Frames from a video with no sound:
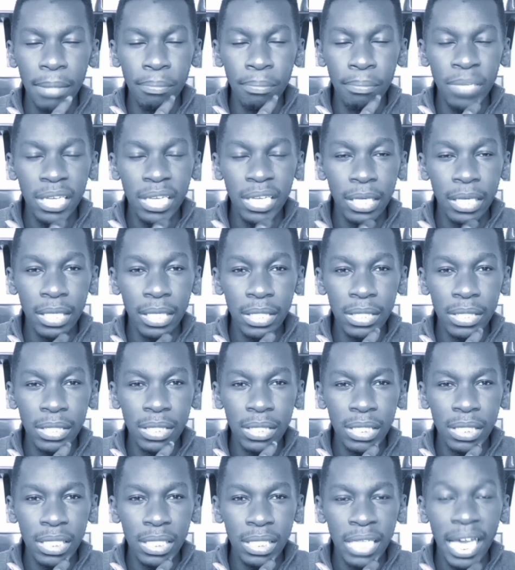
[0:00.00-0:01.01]

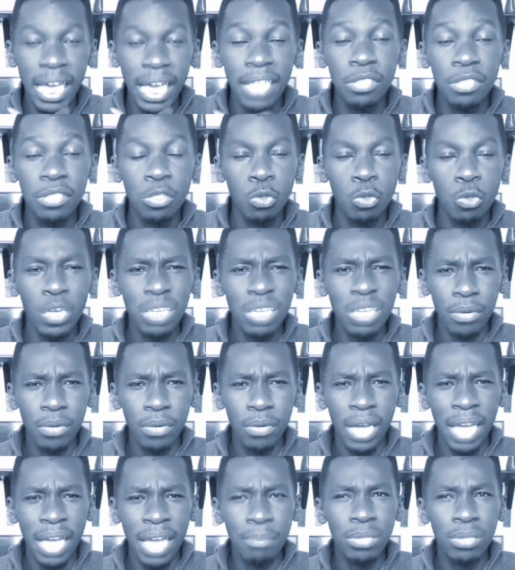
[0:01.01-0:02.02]
Because yeah, it's 20,
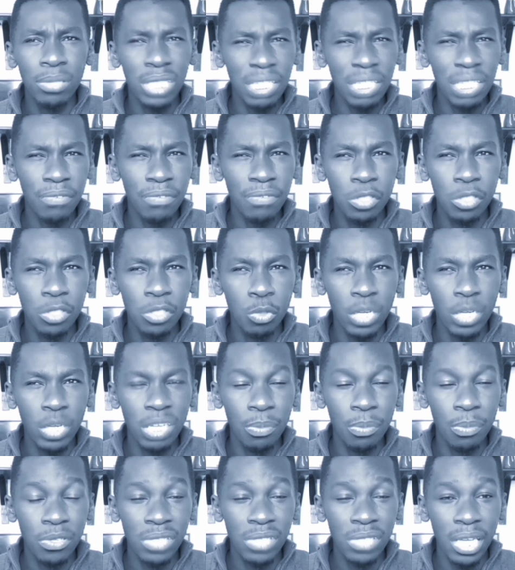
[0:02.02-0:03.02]
I believe it's
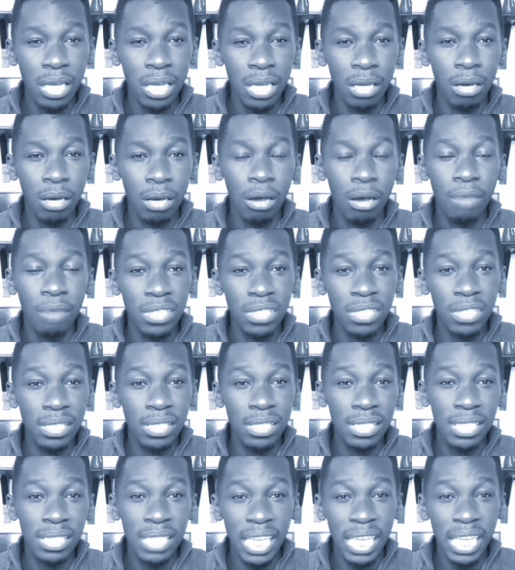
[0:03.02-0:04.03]
20% of the
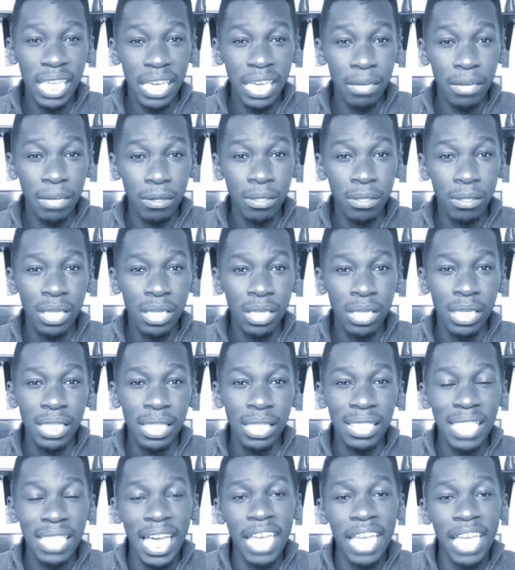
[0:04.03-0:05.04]
sale
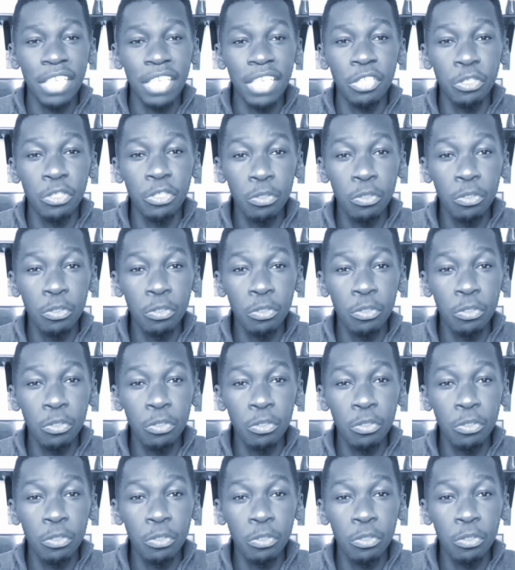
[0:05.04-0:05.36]
that